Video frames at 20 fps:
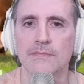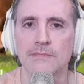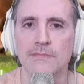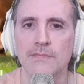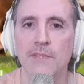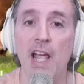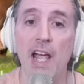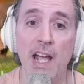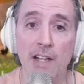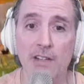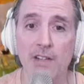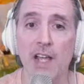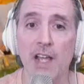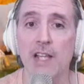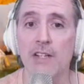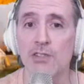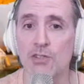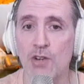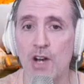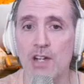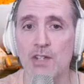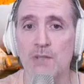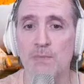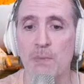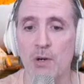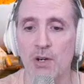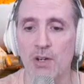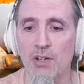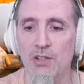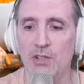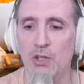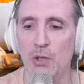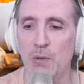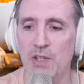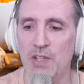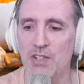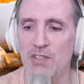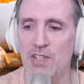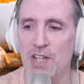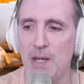Yeah, and Strasburg
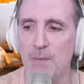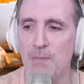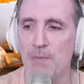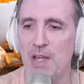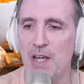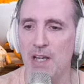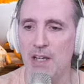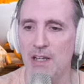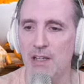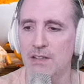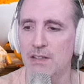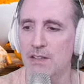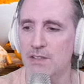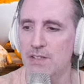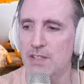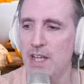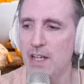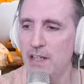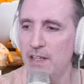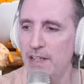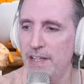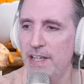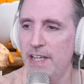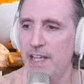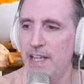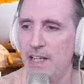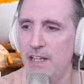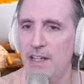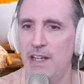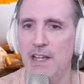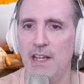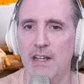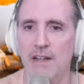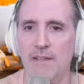doing the same thing, settling in.